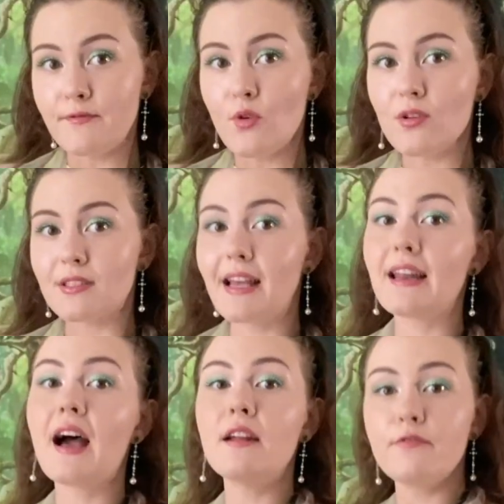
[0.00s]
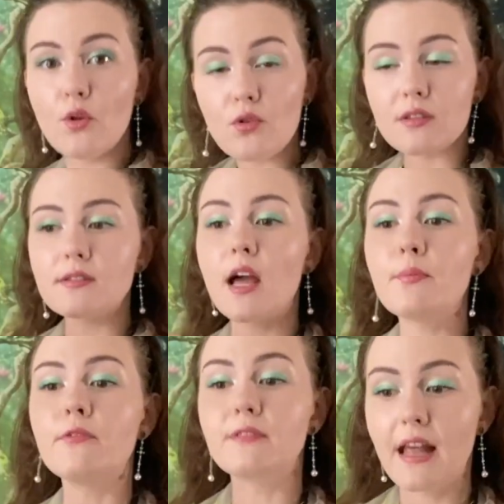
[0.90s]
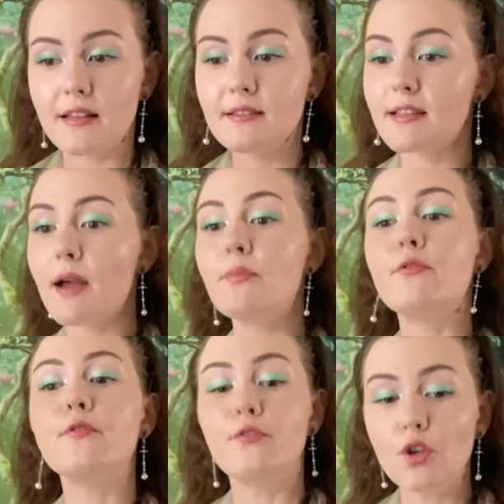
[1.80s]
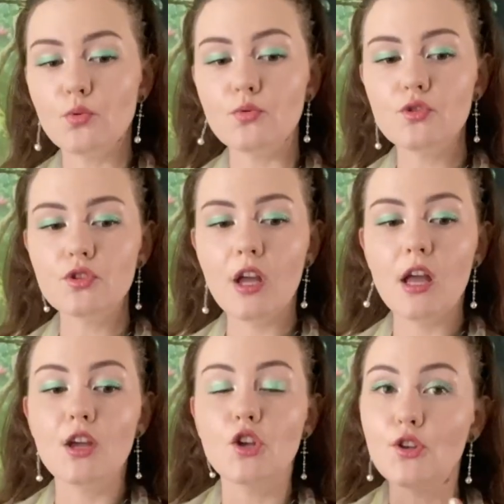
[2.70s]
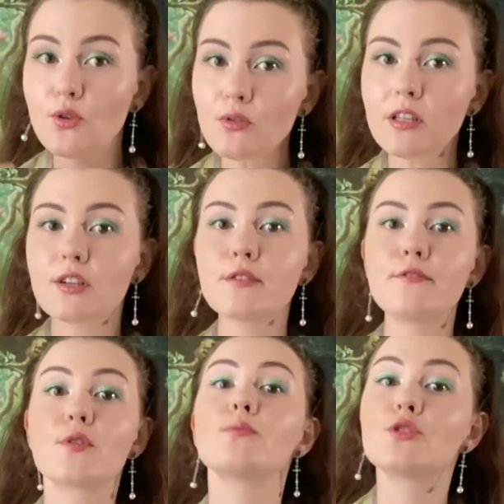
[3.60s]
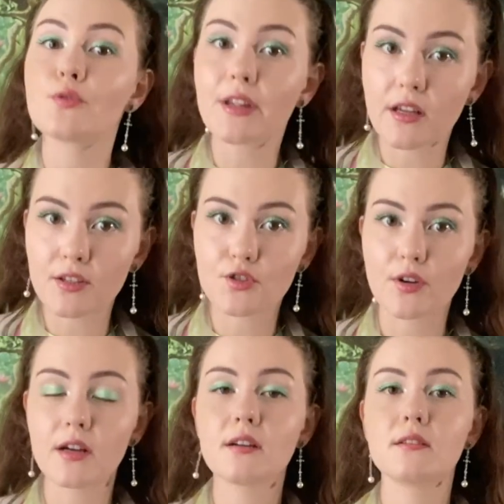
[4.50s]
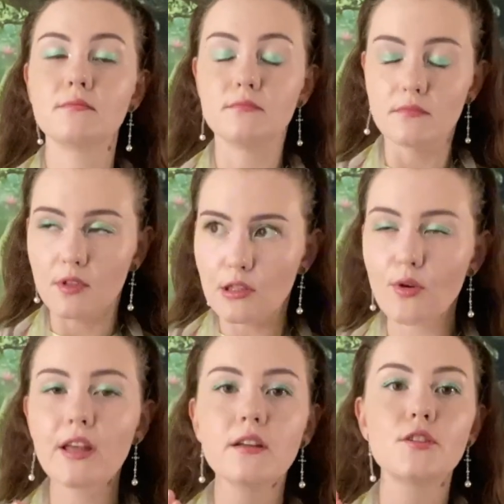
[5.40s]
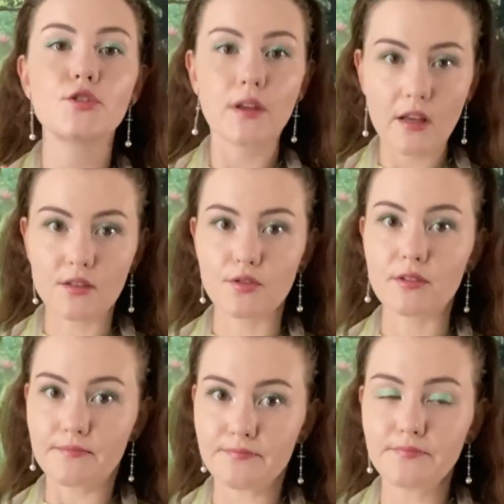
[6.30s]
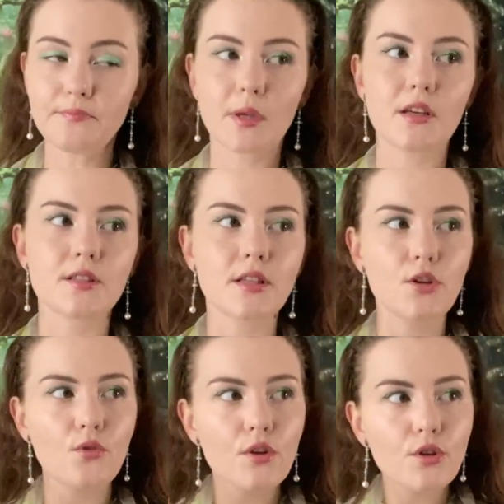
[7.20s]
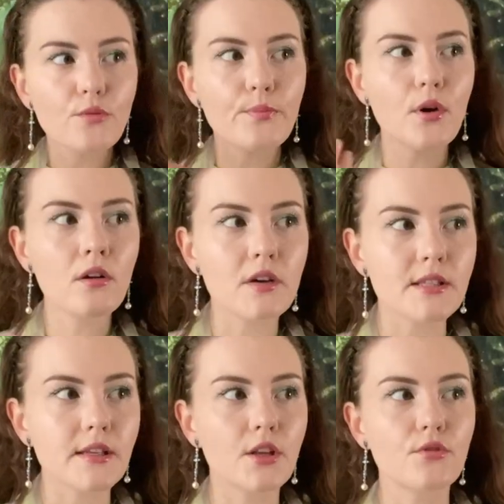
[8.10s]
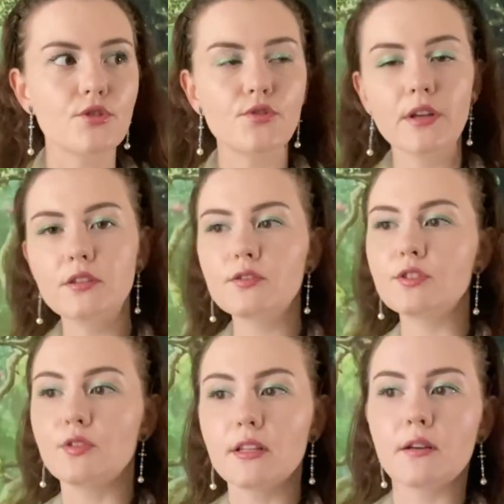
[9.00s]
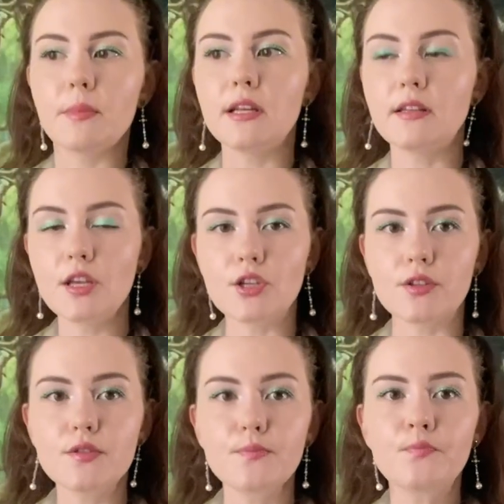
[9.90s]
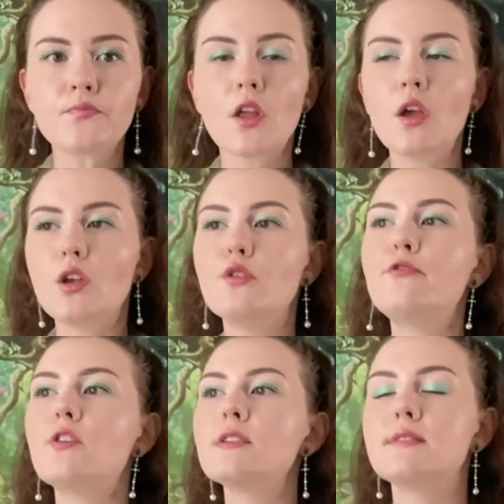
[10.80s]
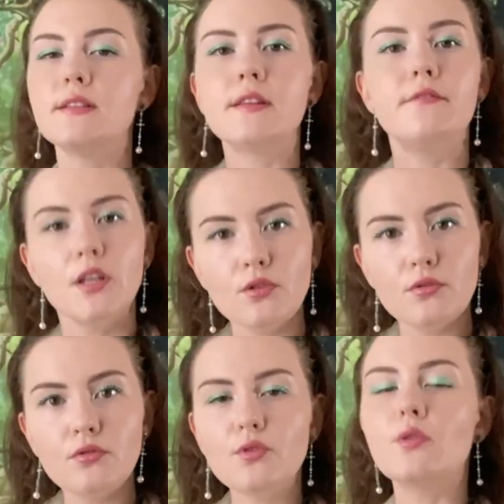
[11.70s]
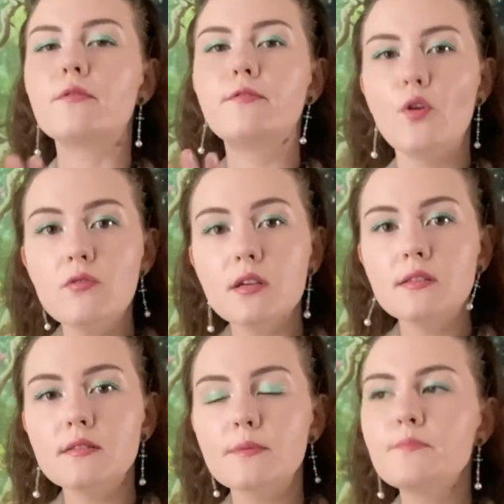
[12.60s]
focus and unfocused type of lens, type of views, you learn from Sri Yantra, looking at the Sri Yantra. Because in order to progress in your Sri Yantra Tratak meditations, you first see the bindu, you are focused,